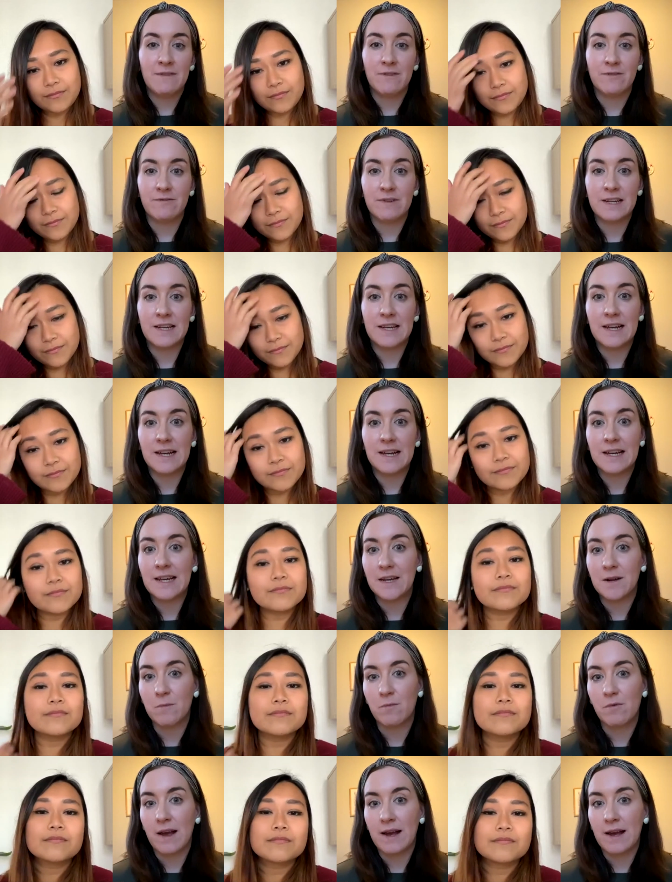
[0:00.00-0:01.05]
Speaker 1: really clear
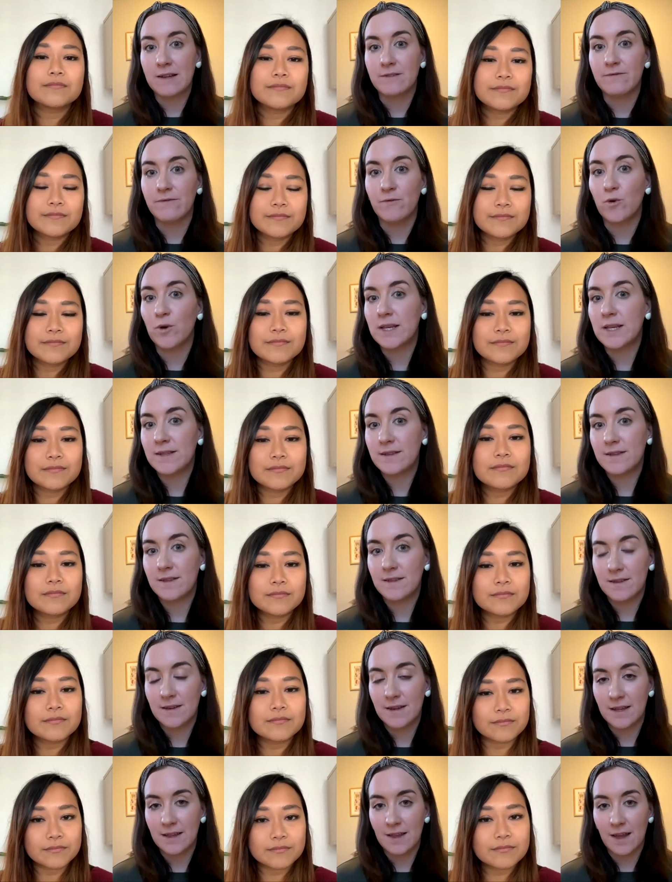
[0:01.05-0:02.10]
brand voice
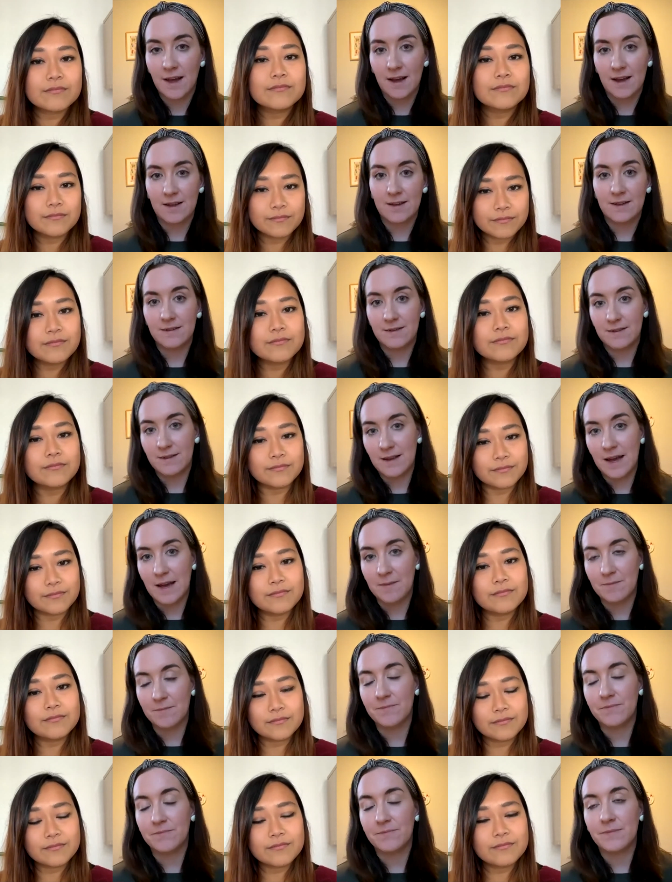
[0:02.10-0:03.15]
in that um,
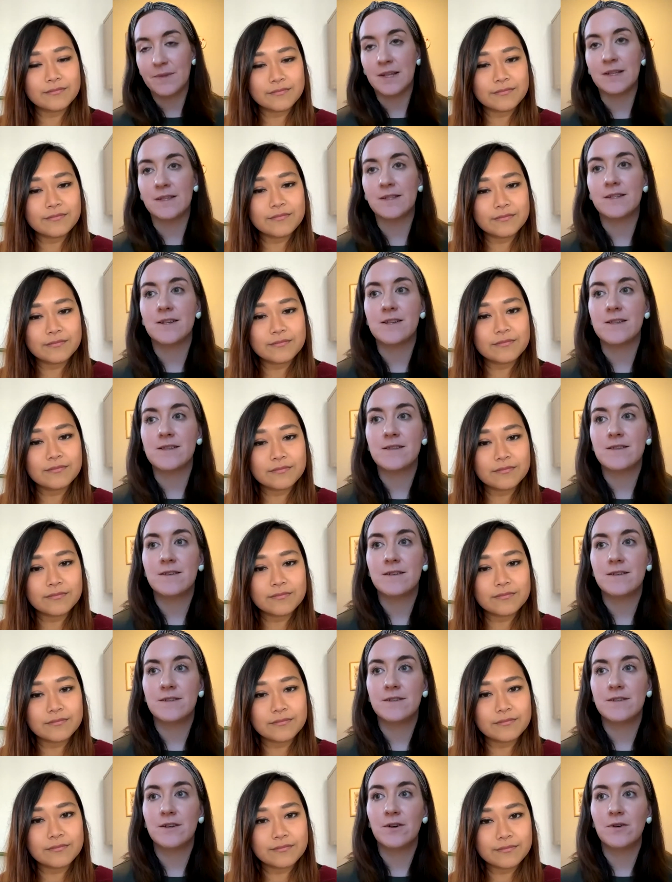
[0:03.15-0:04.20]
instance
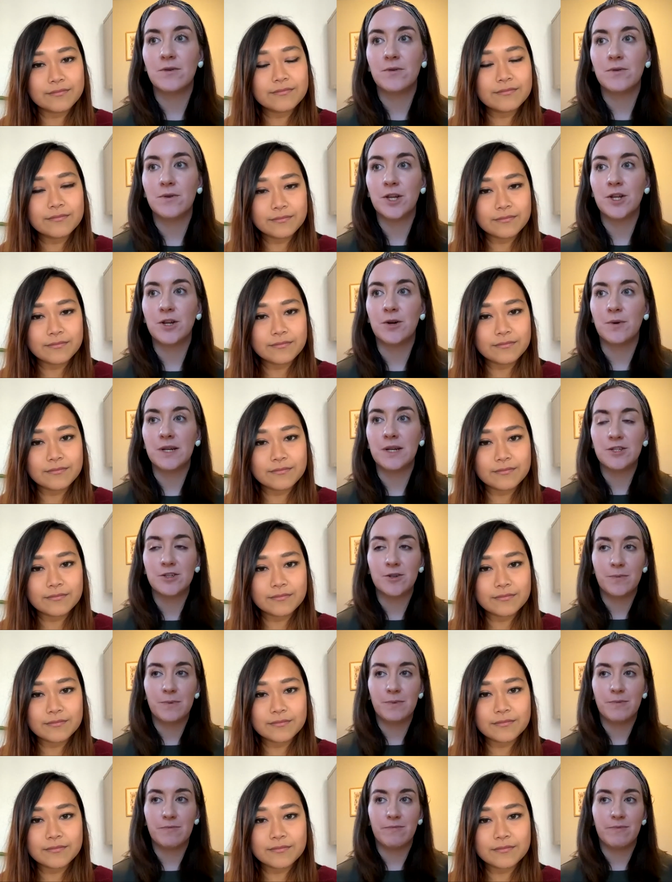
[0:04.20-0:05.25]
so you know is your
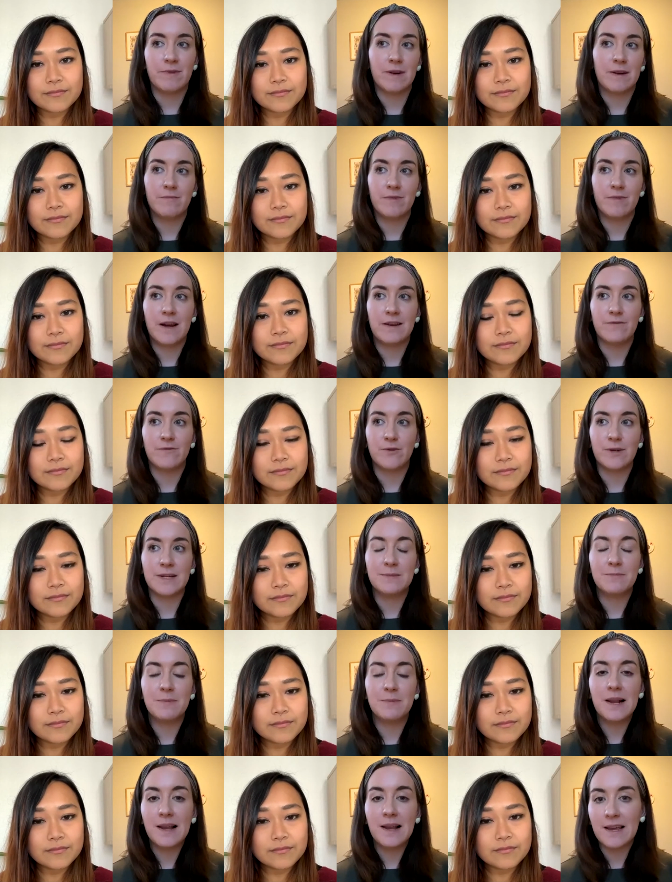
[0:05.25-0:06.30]
brand voice
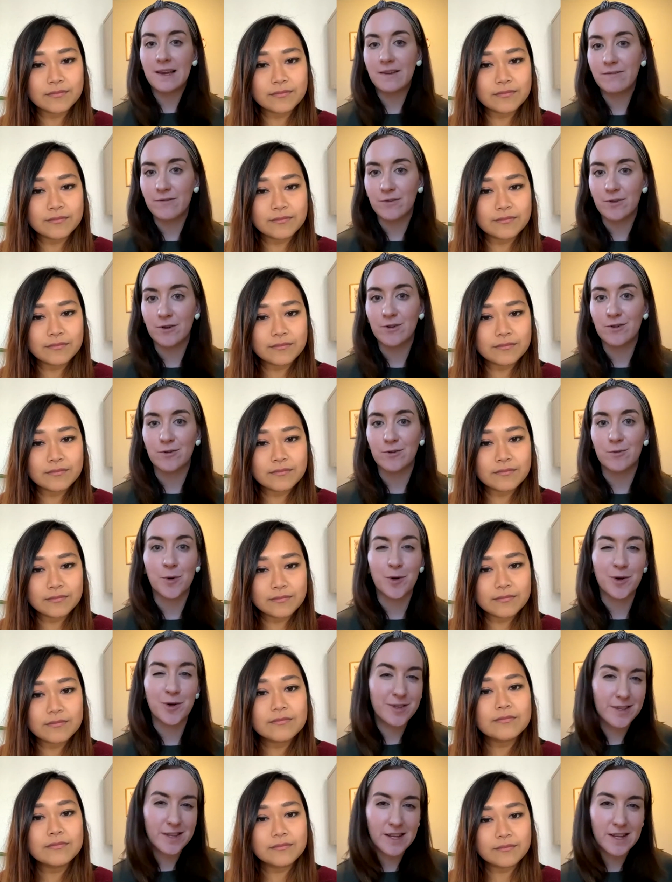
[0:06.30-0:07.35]
playful or more
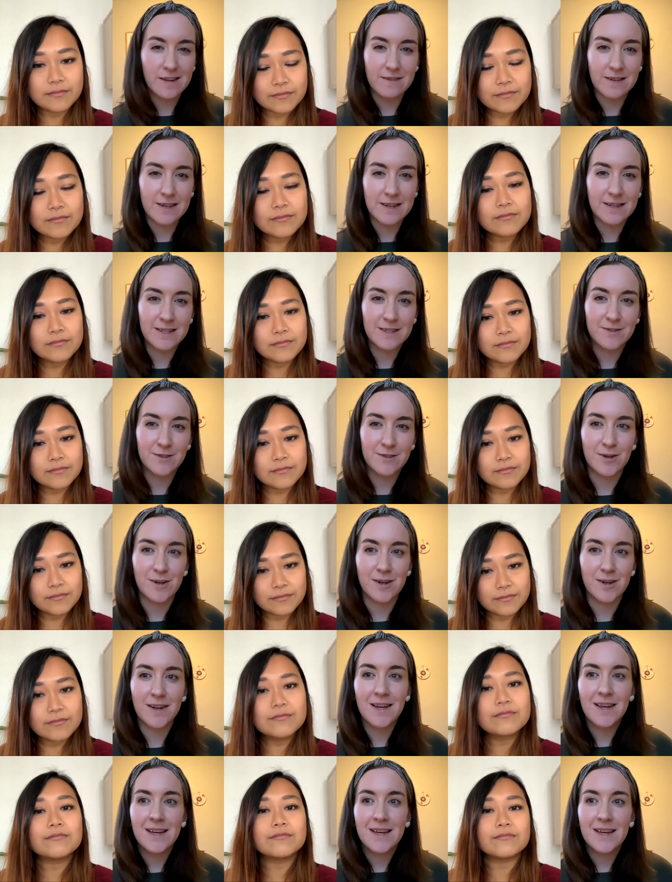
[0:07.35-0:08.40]
serious or
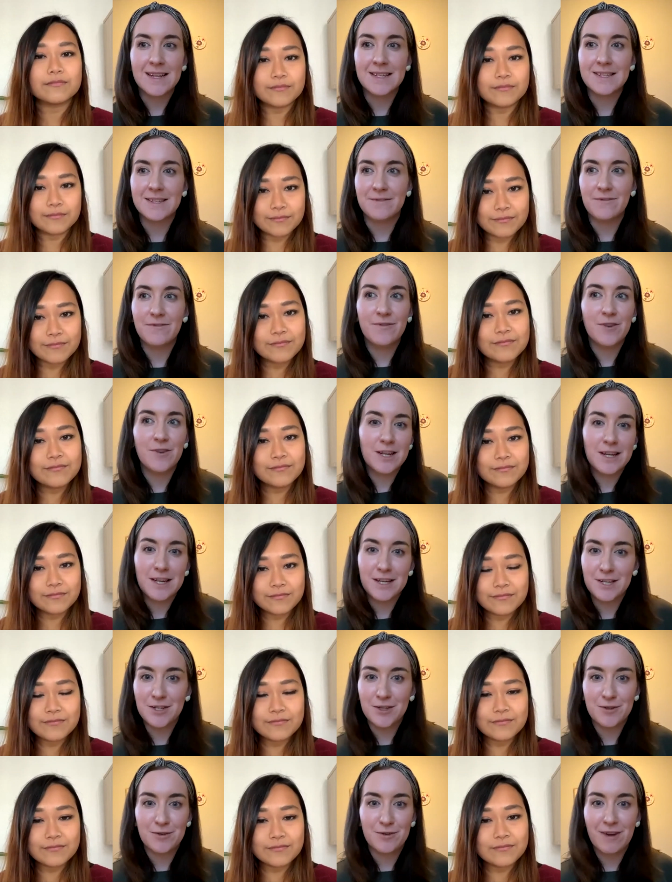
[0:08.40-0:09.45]
is it funny do
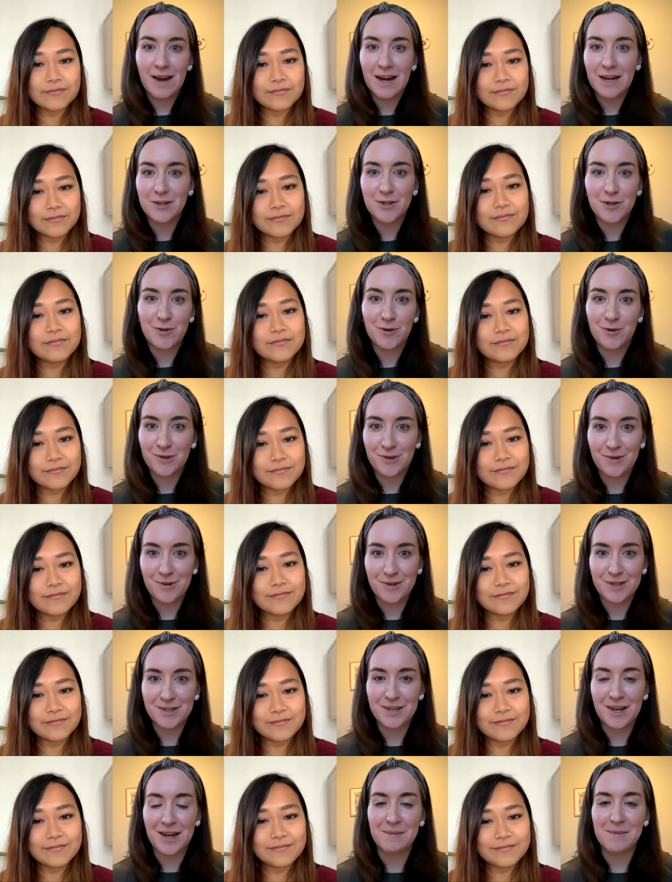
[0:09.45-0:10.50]
you crack jokes all the
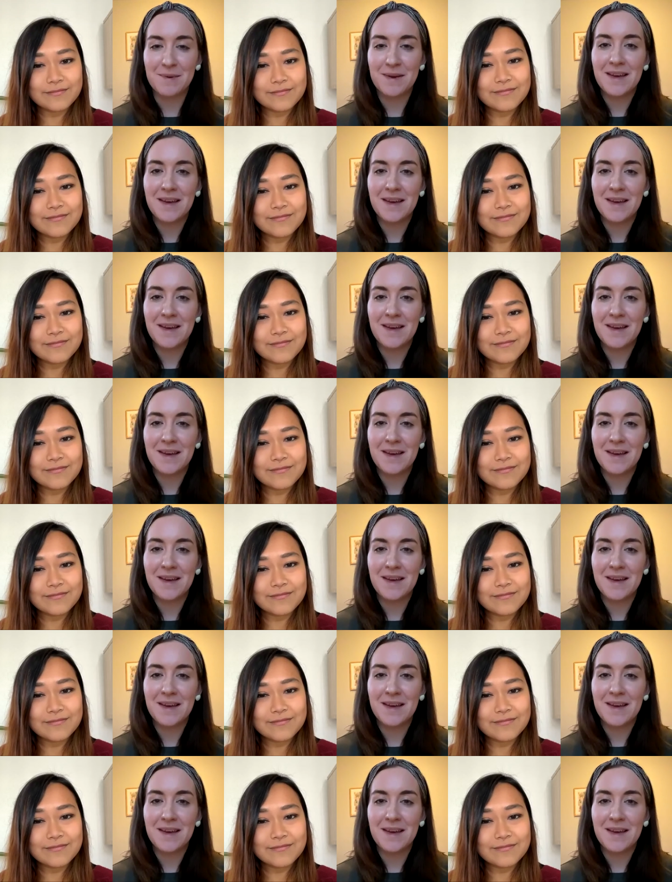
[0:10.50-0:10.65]
time